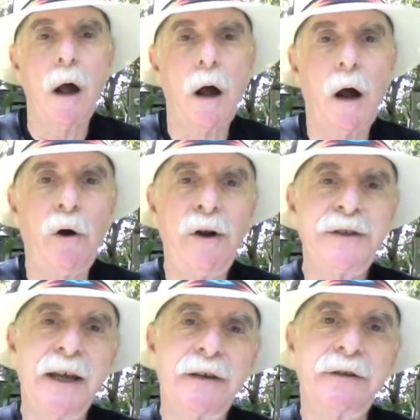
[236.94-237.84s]

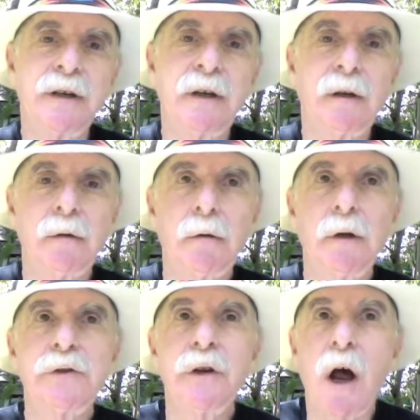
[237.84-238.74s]
RSS
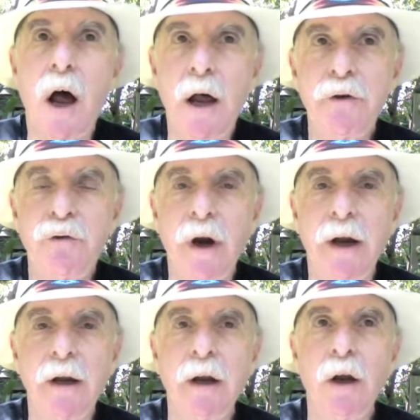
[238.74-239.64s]
is an
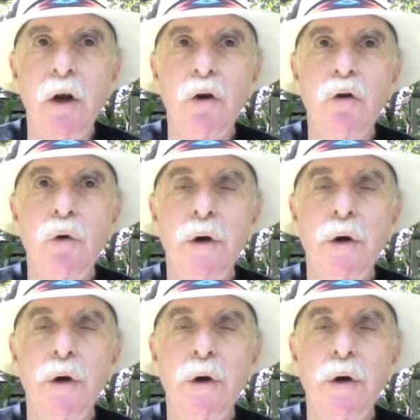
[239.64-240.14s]
entree to a